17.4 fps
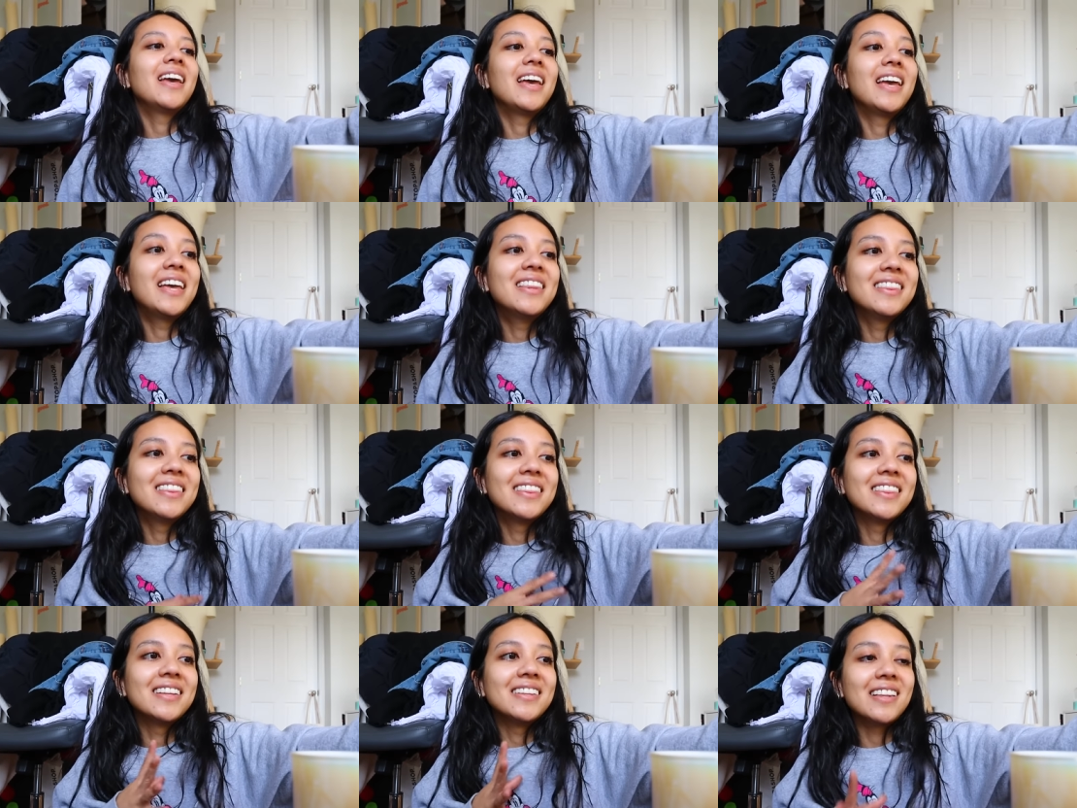
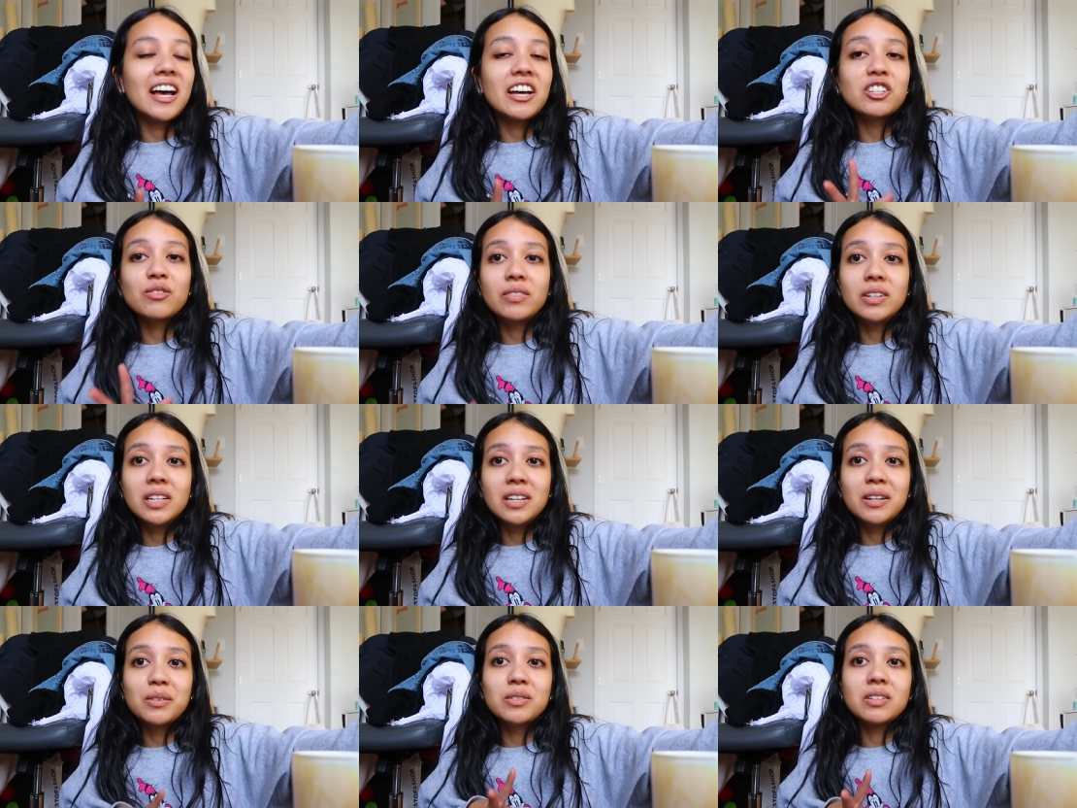in the last
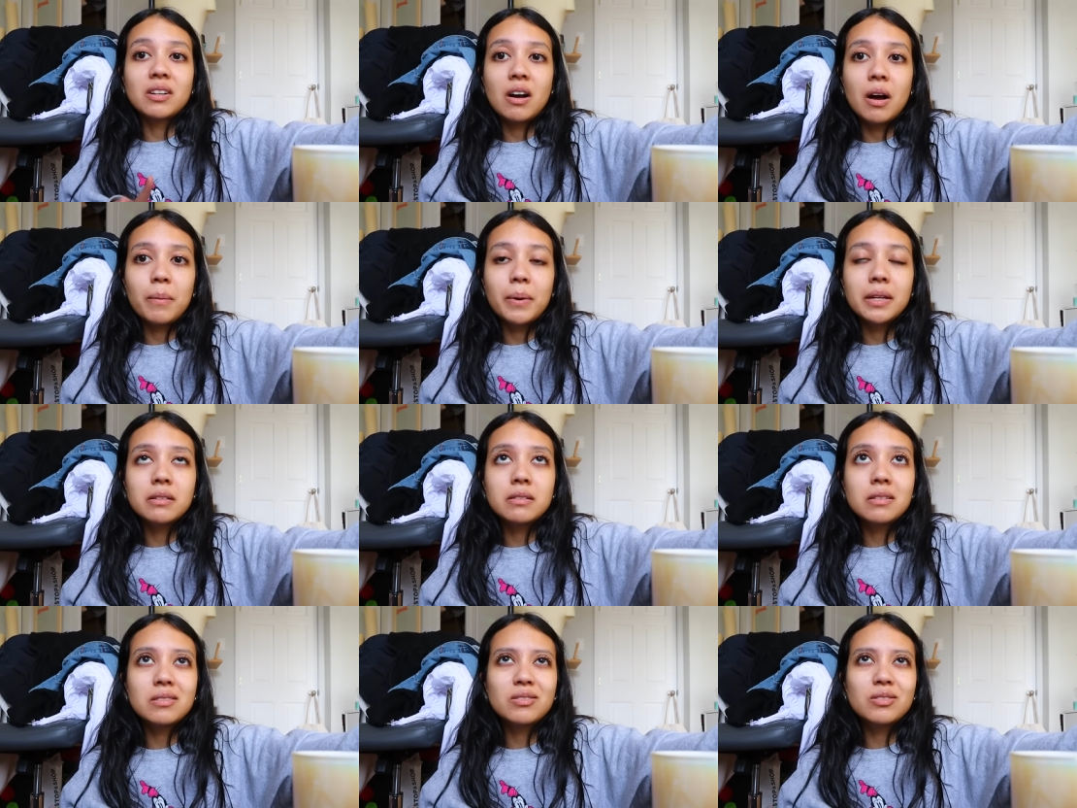video's
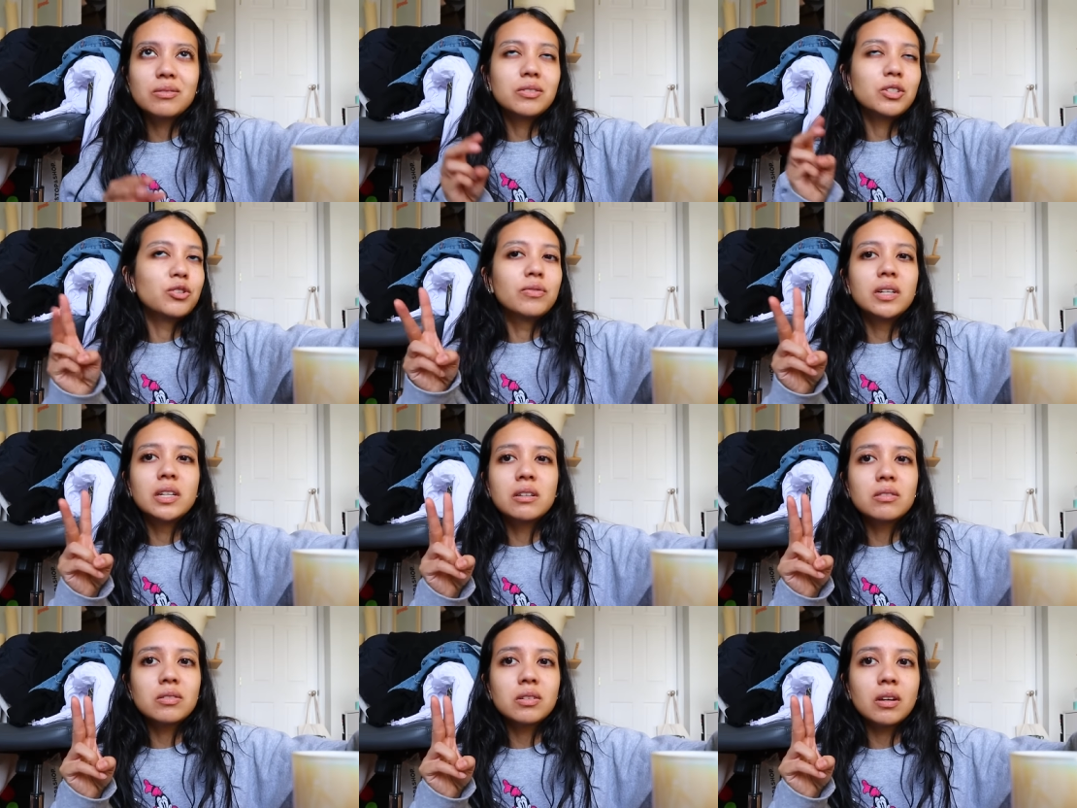comments, two
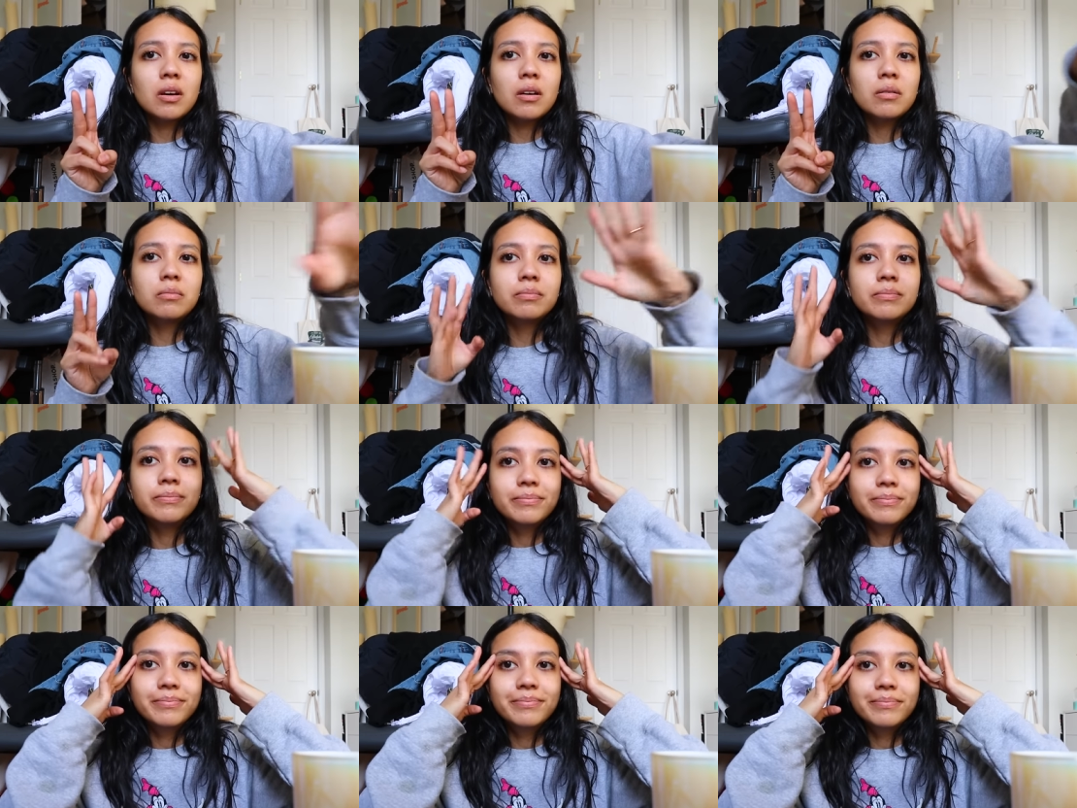videos ago,
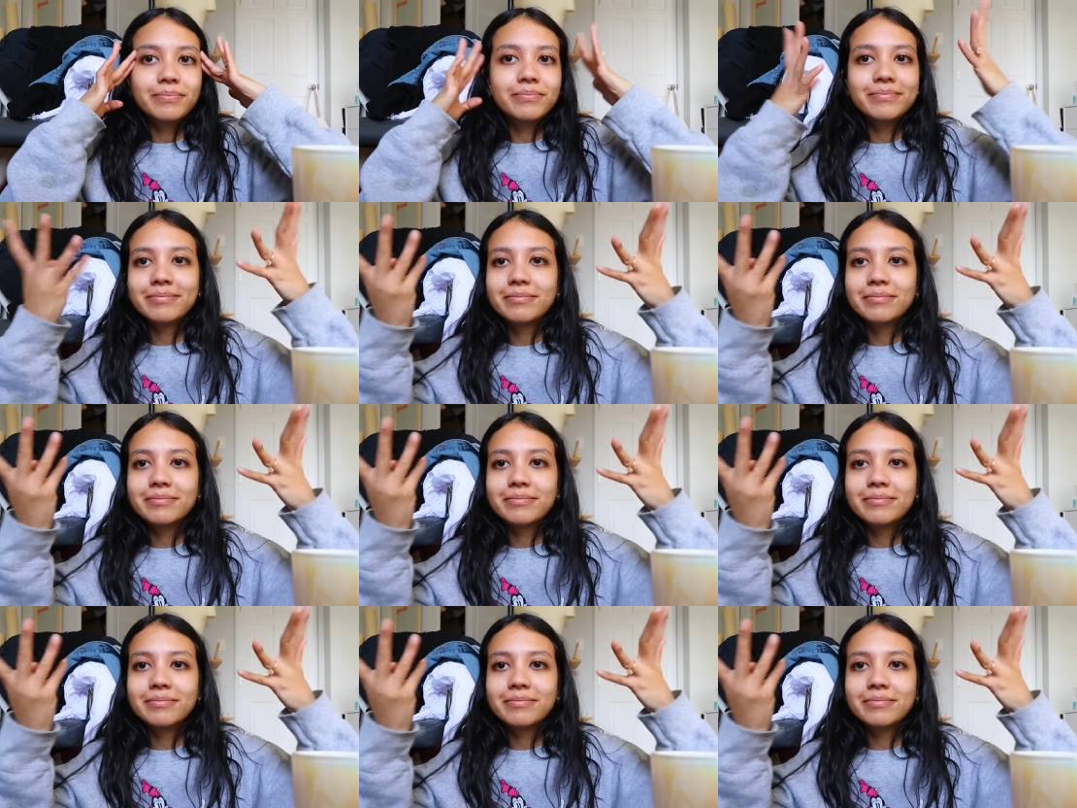hmm,